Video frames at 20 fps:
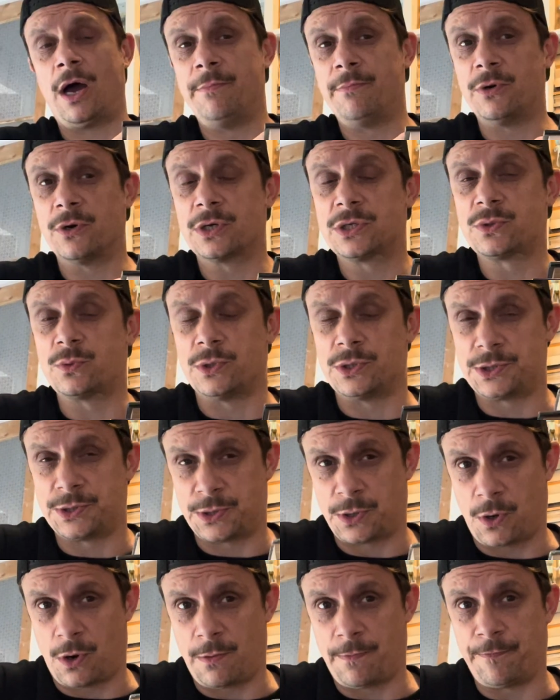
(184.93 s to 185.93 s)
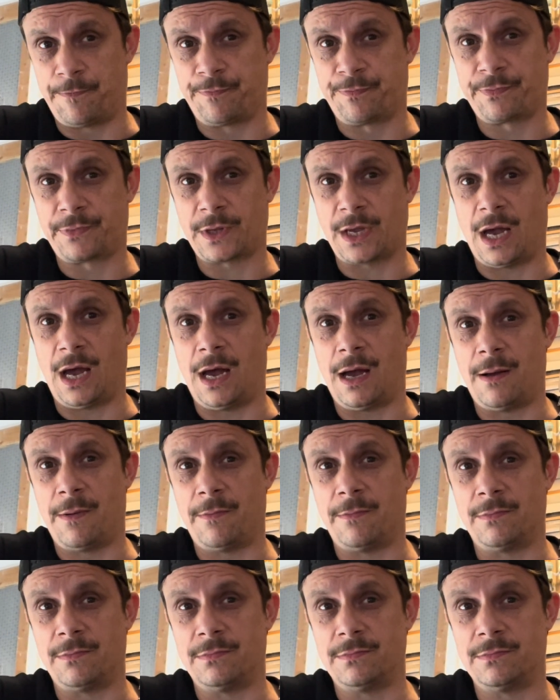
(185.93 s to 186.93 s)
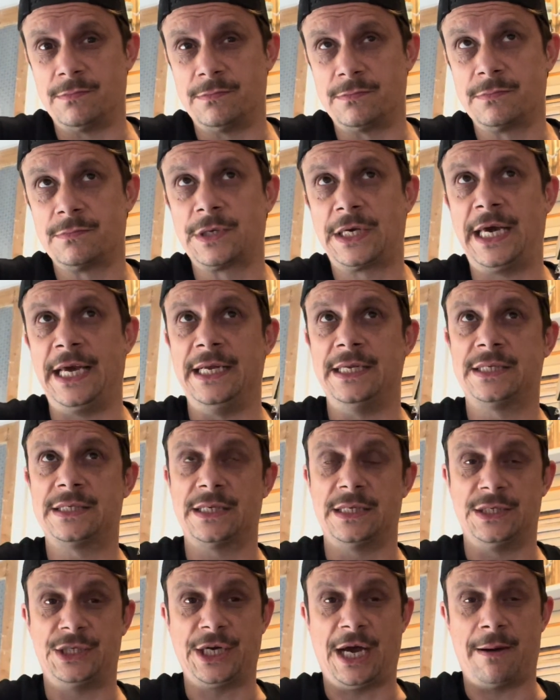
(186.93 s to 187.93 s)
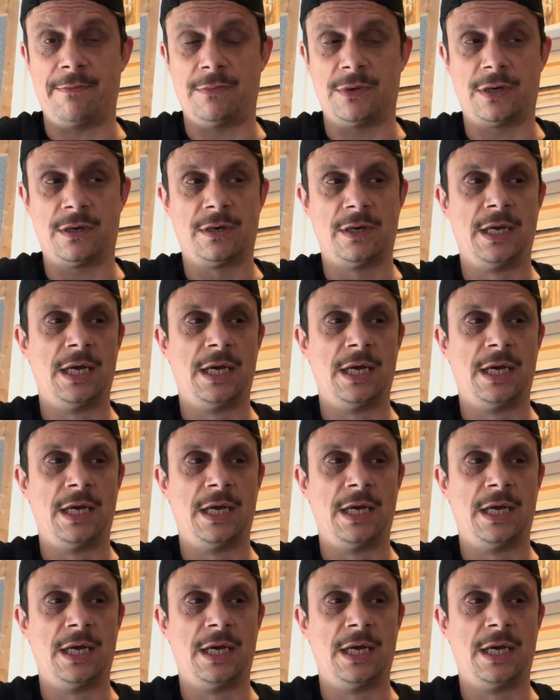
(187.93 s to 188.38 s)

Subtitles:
books was from Keats and Chapman.